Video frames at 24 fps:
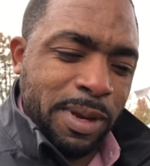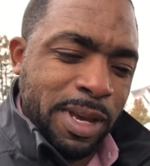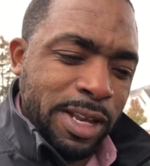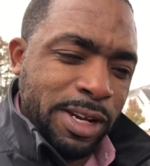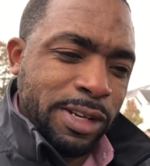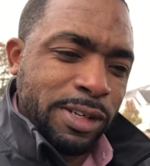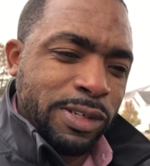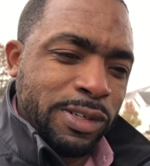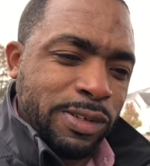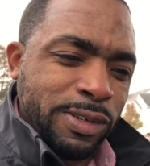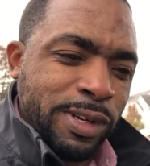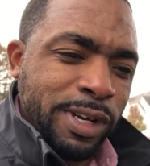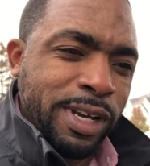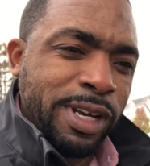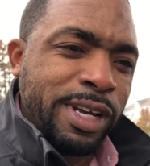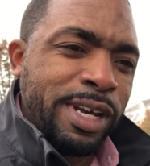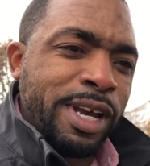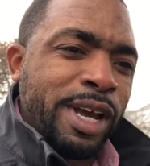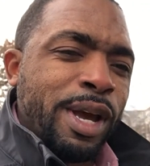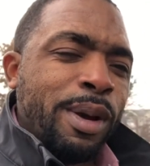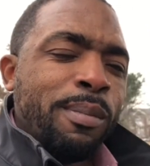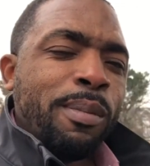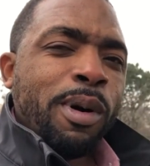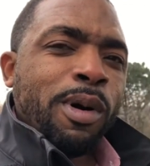industry,
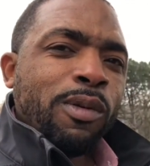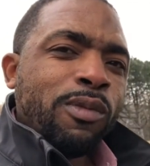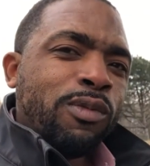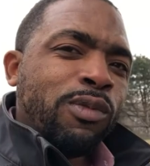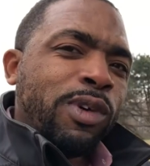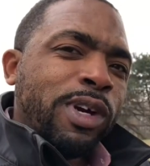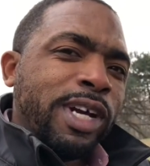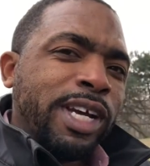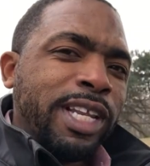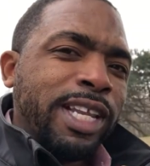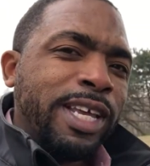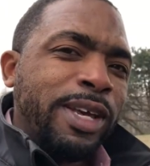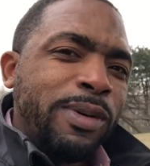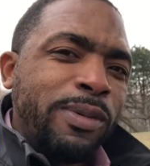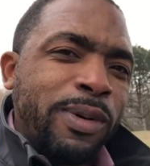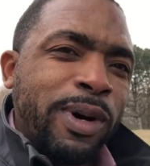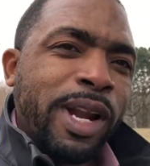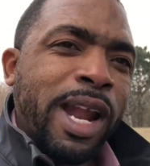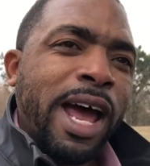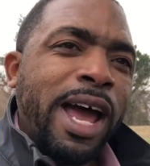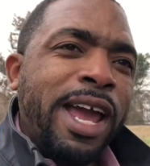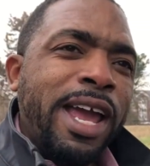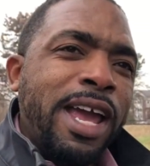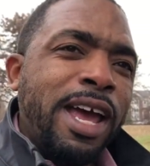but really
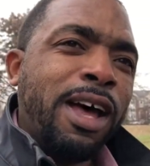what I